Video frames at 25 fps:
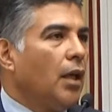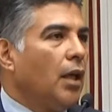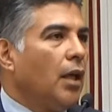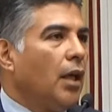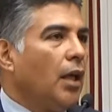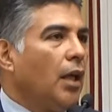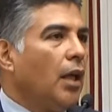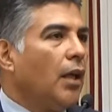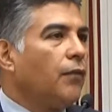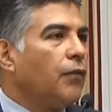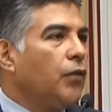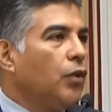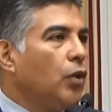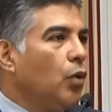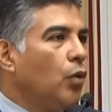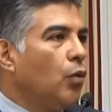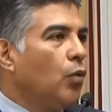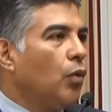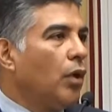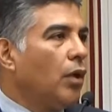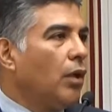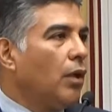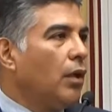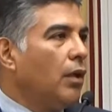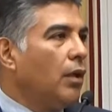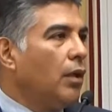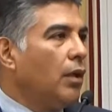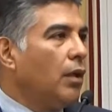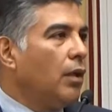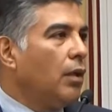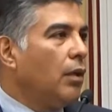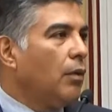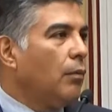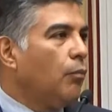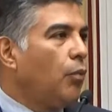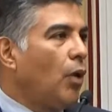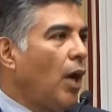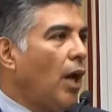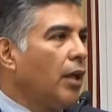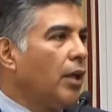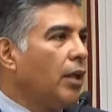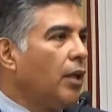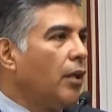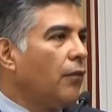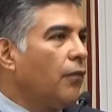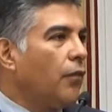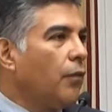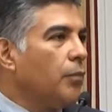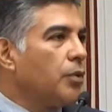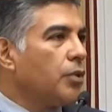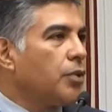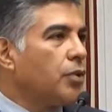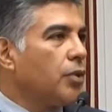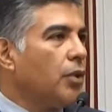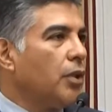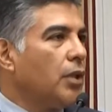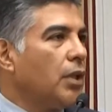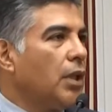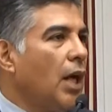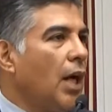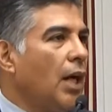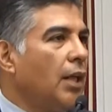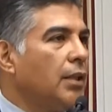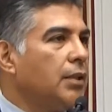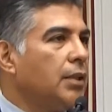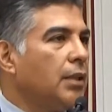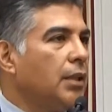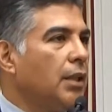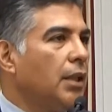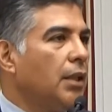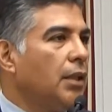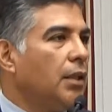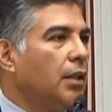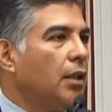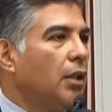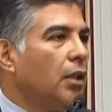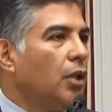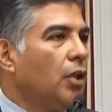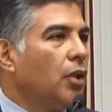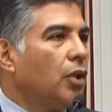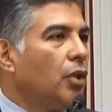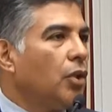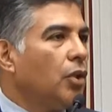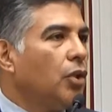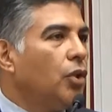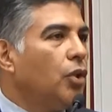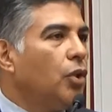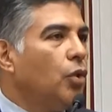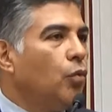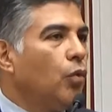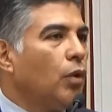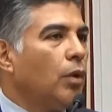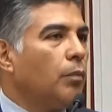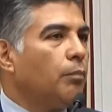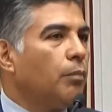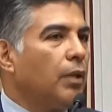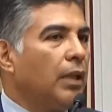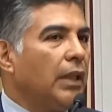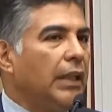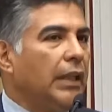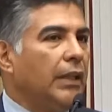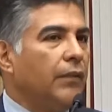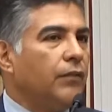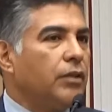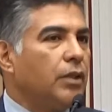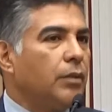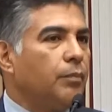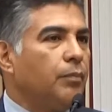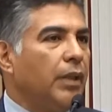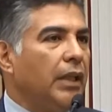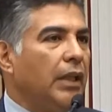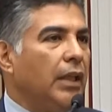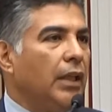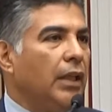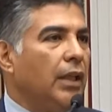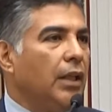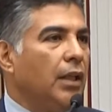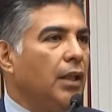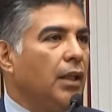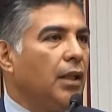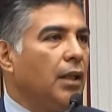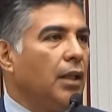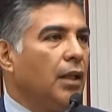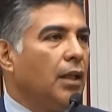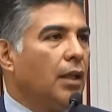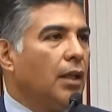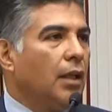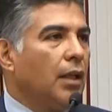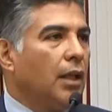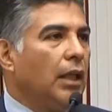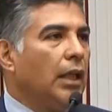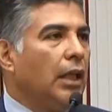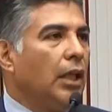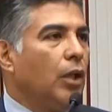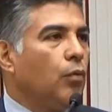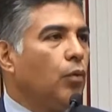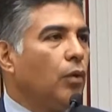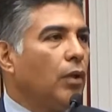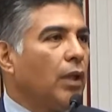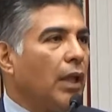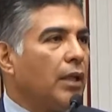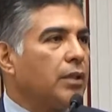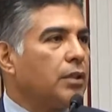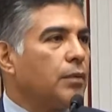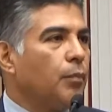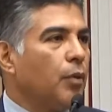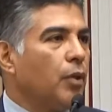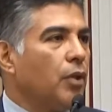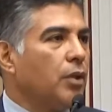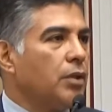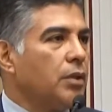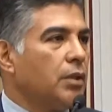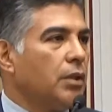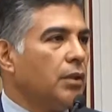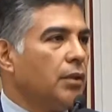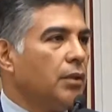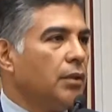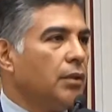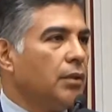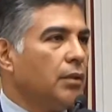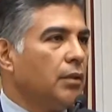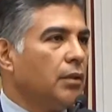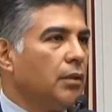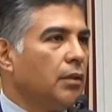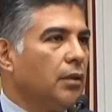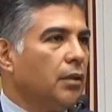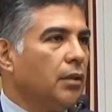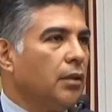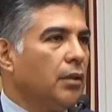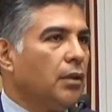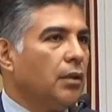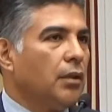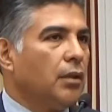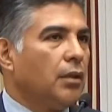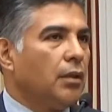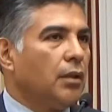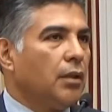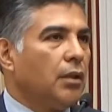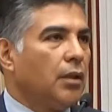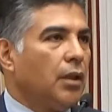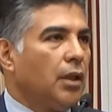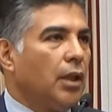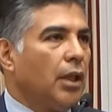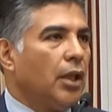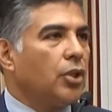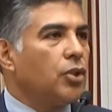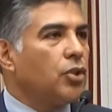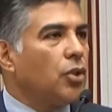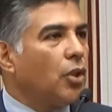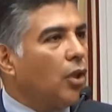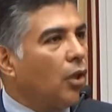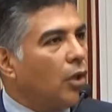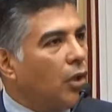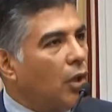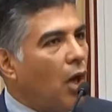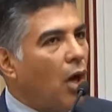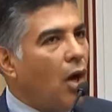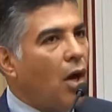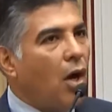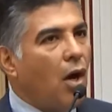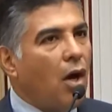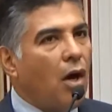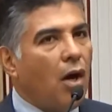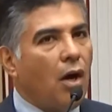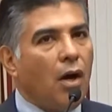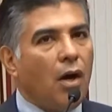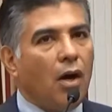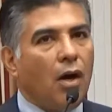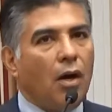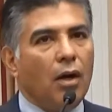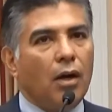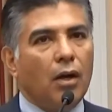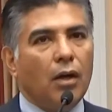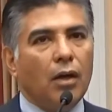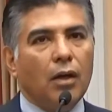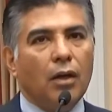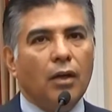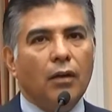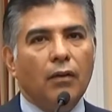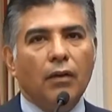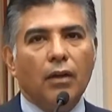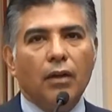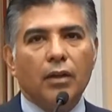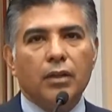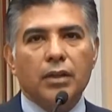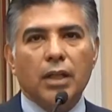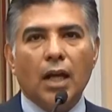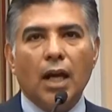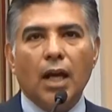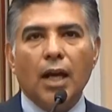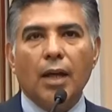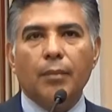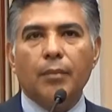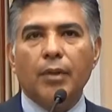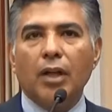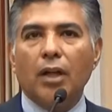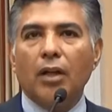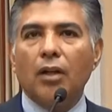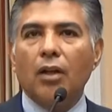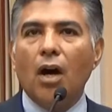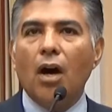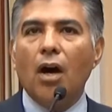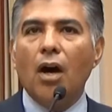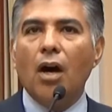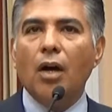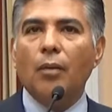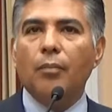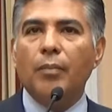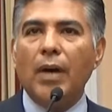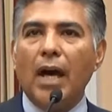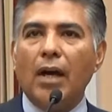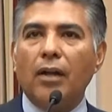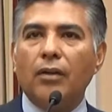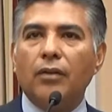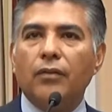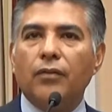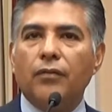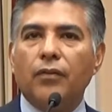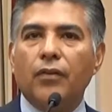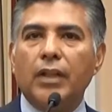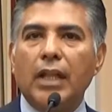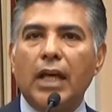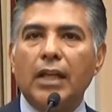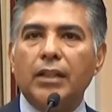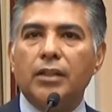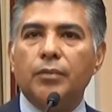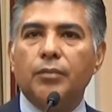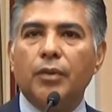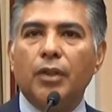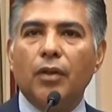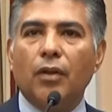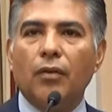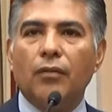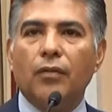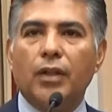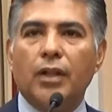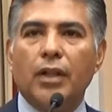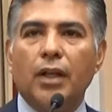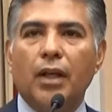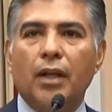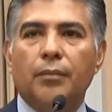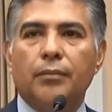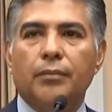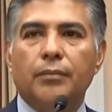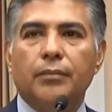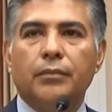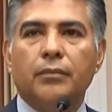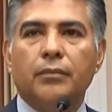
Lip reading: if you were brought here from a certain continent, you weren't believed to be equal as a person. And it took a long time and a long battle for that to be overcome